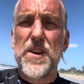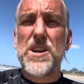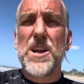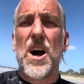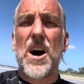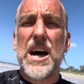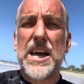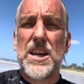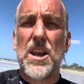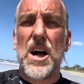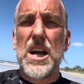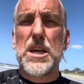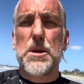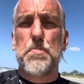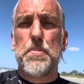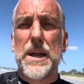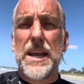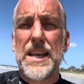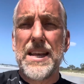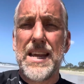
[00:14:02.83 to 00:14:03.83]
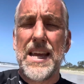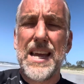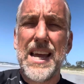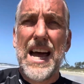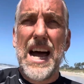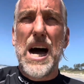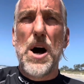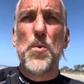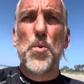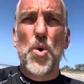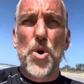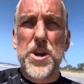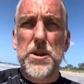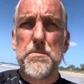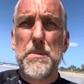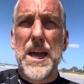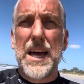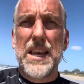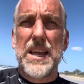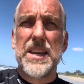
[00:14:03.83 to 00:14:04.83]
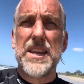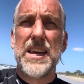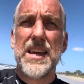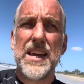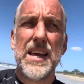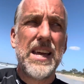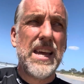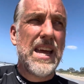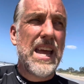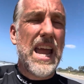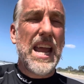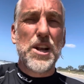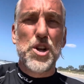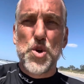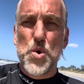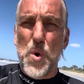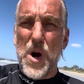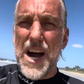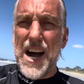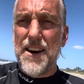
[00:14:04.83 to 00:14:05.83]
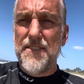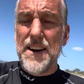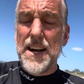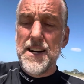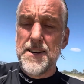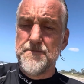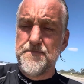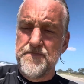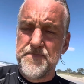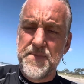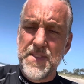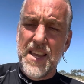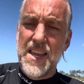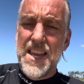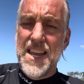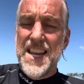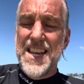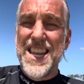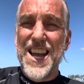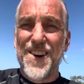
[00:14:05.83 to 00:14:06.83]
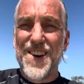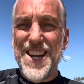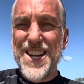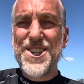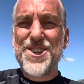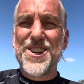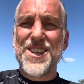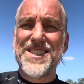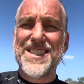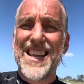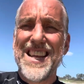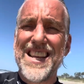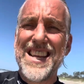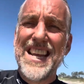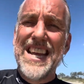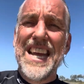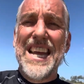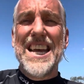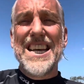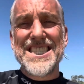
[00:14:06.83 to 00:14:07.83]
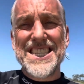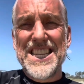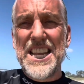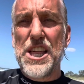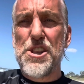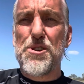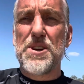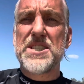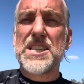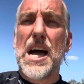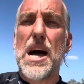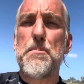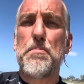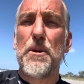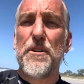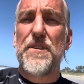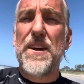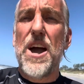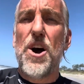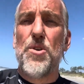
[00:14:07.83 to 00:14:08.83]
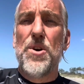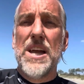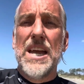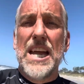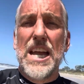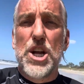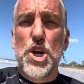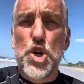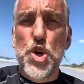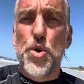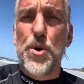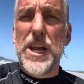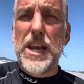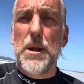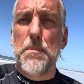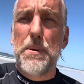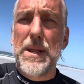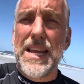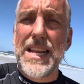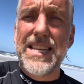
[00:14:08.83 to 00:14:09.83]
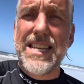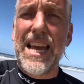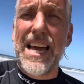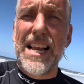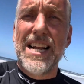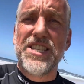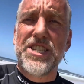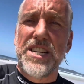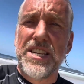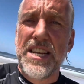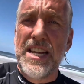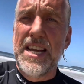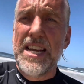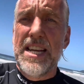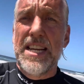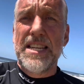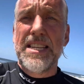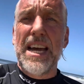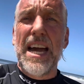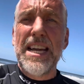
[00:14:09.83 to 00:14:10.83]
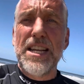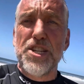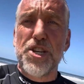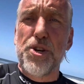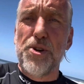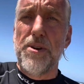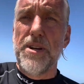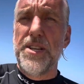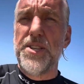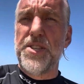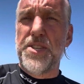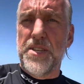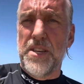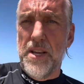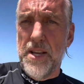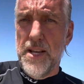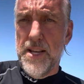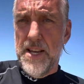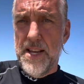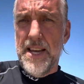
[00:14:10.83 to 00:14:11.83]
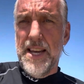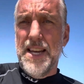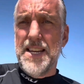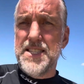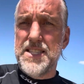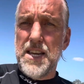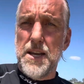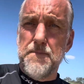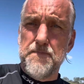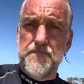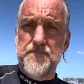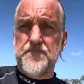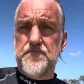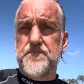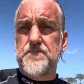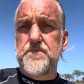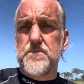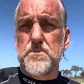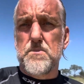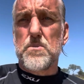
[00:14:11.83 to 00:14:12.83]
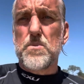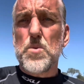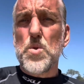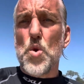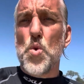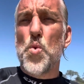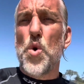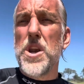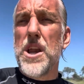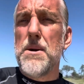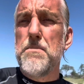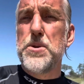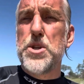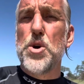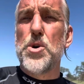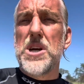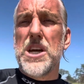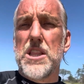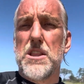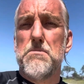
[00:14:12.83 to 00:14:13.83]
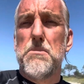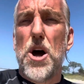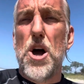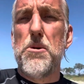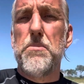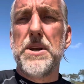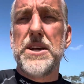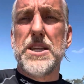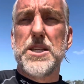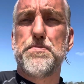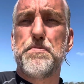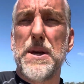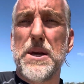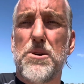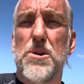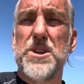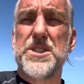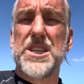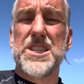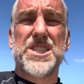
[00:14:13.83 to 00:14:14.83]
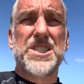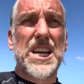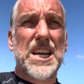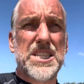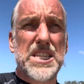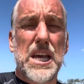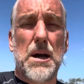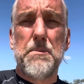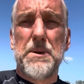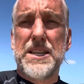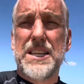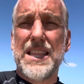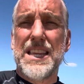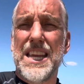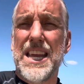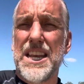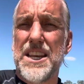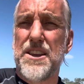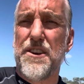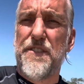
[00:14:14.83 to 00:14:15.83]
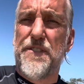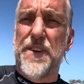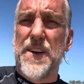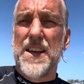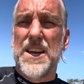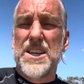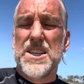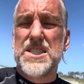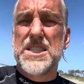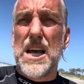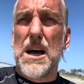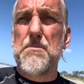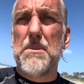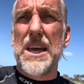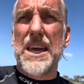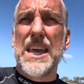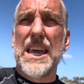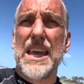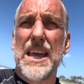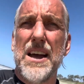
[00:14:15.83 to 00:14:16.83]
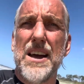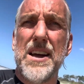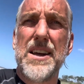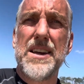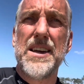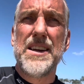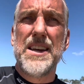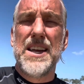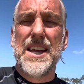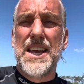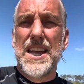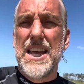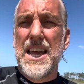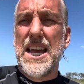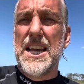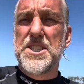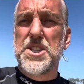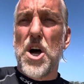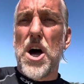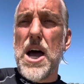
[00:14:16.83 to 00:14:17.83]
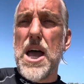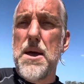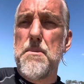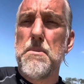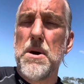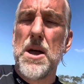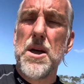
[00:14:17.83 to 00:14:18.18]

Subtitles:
high in lycopene are watermelon and guava. Now interesting, here's another example of how incredibly intelligent nature is that what I'm doing at the moment is, because it's just coming to the end of summer here, is I'm